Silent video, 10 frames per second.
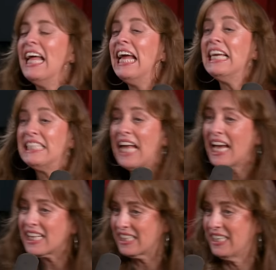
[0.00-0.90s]

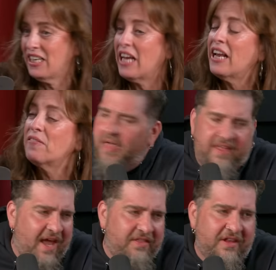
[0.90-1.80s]
Exactly. And then I'd by the
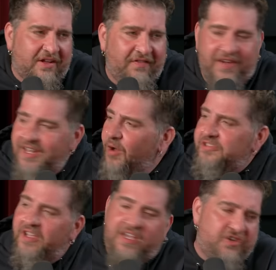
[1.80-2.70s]
Google end of the it. video,
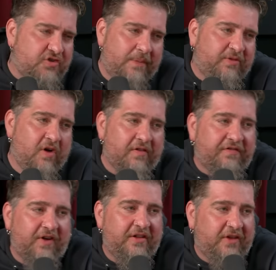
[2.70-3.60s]
it's like he tripped over
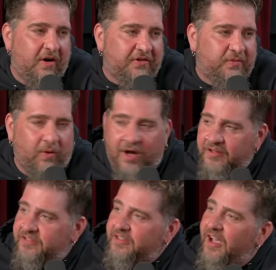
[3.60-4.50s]
Fred Durst
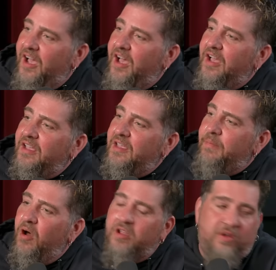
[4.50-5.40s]
once. Uh, he
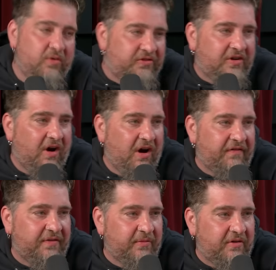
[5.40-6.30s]
bought a used car
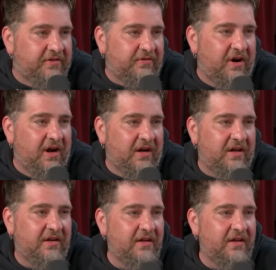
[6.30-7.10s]
from Chris Rock.